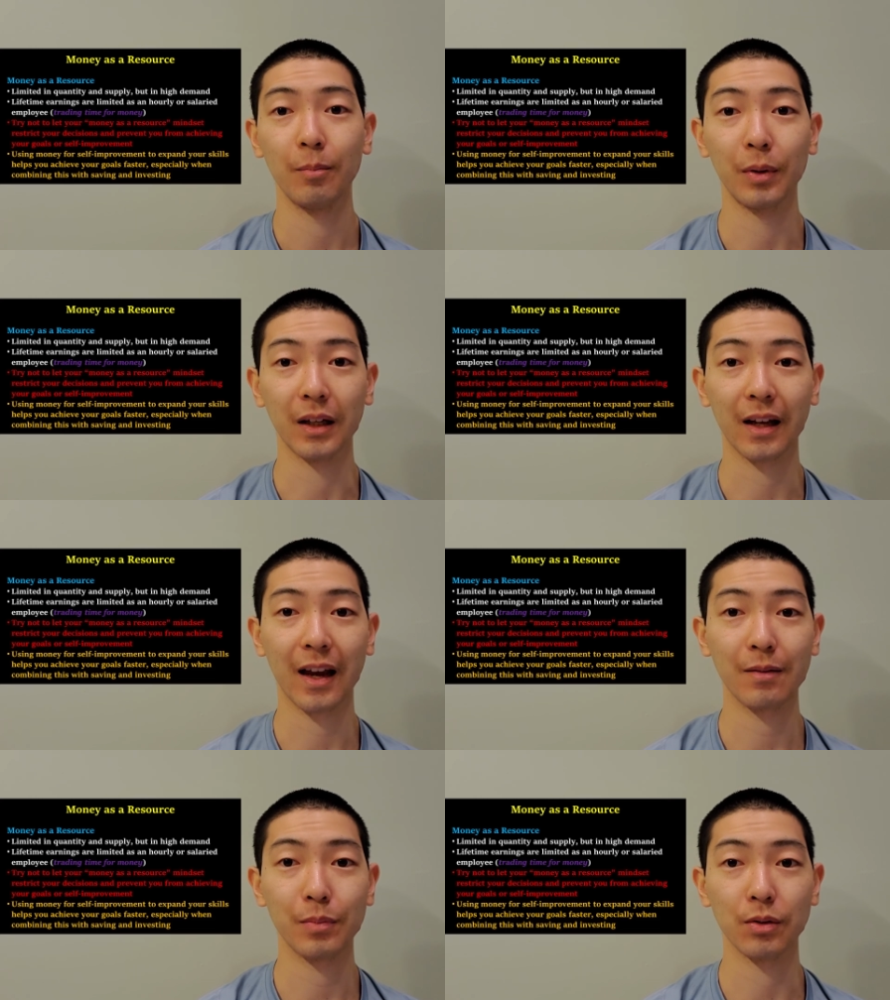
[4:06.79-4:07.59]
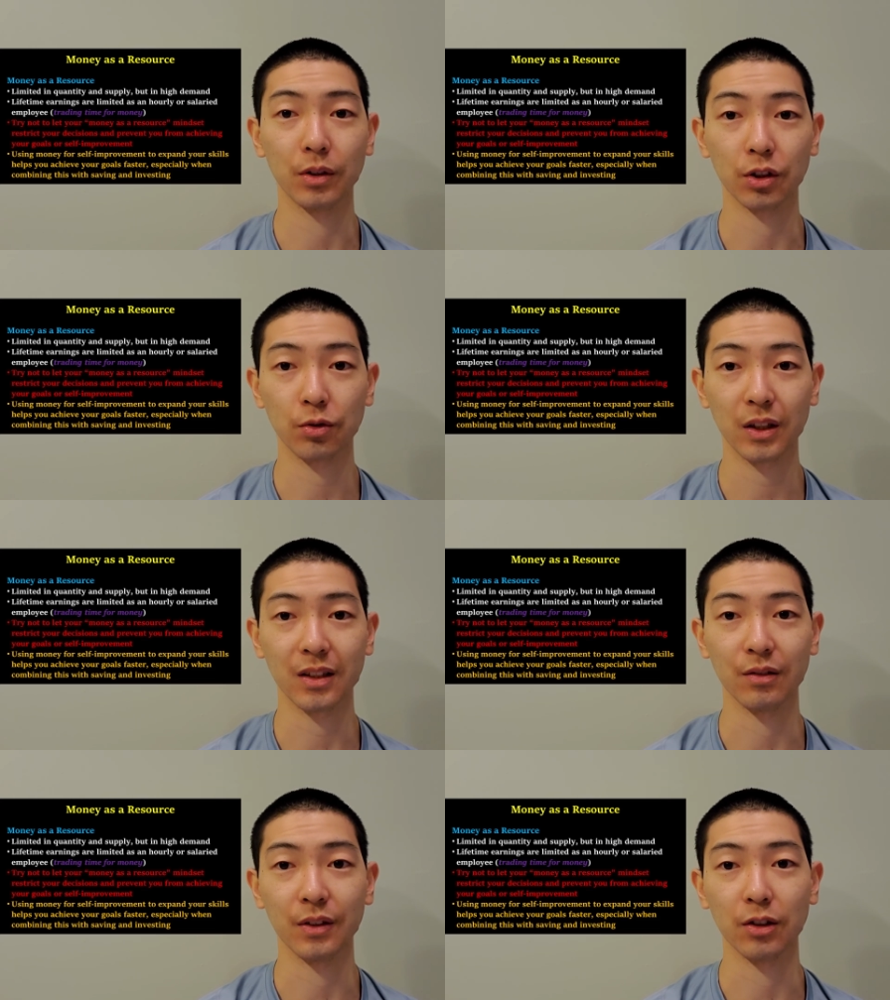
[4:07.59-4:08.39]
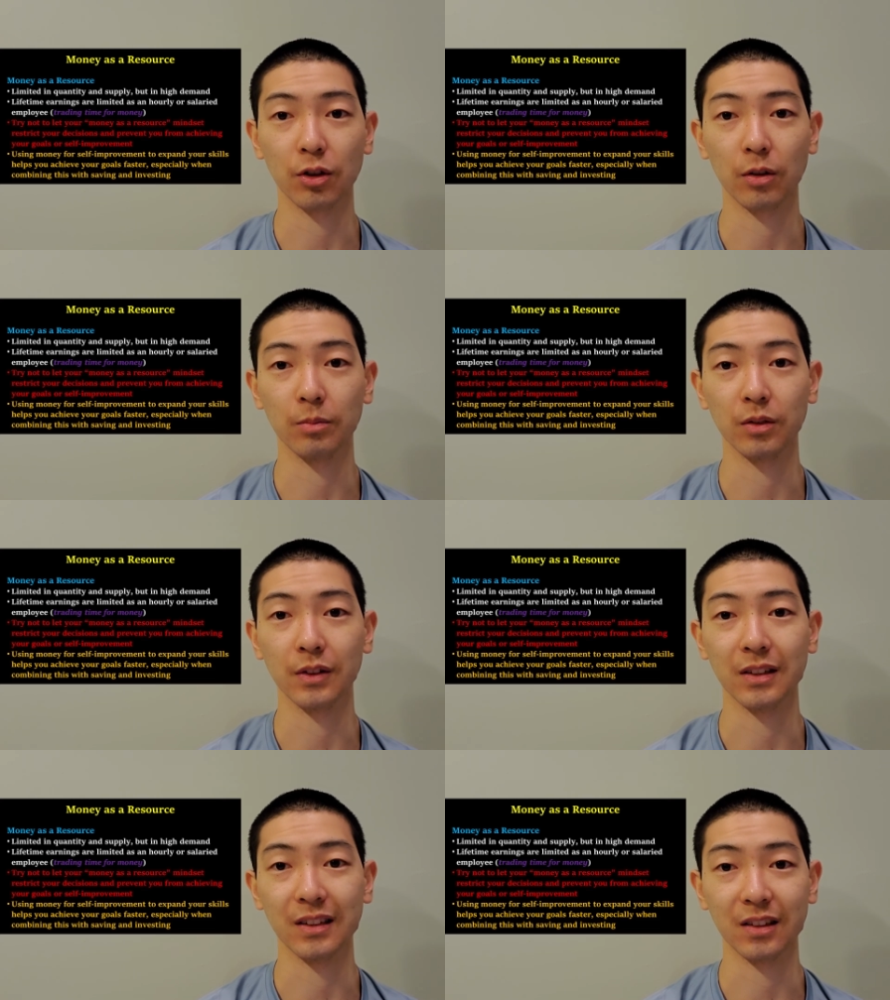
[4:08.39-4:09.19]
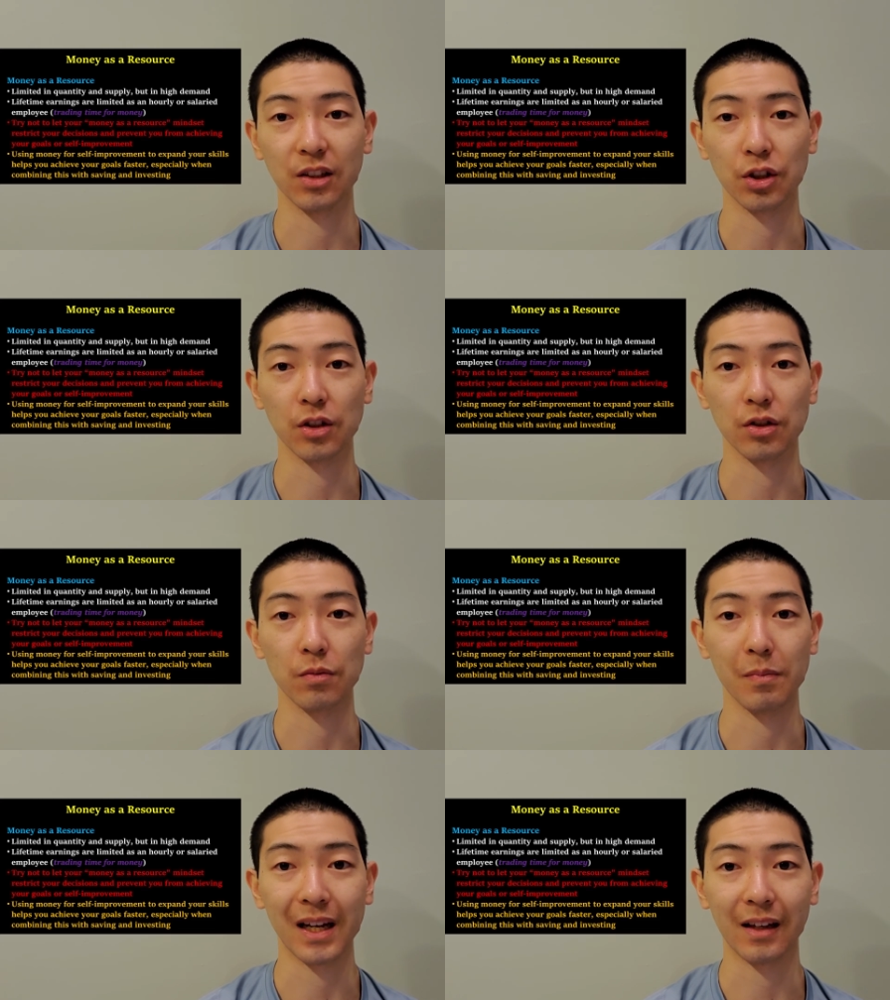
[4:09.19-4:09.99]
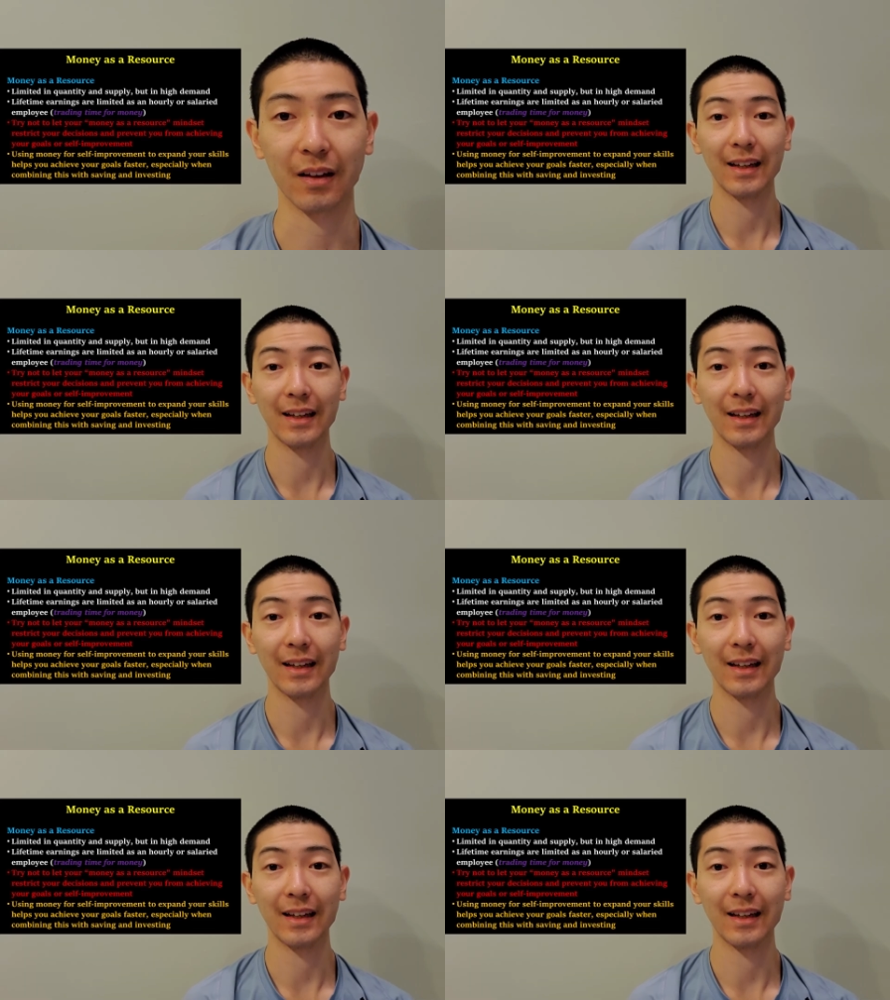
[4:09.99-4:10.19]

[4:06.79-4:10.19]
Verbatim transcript: but it can be restrictive in terms of the decisions you make.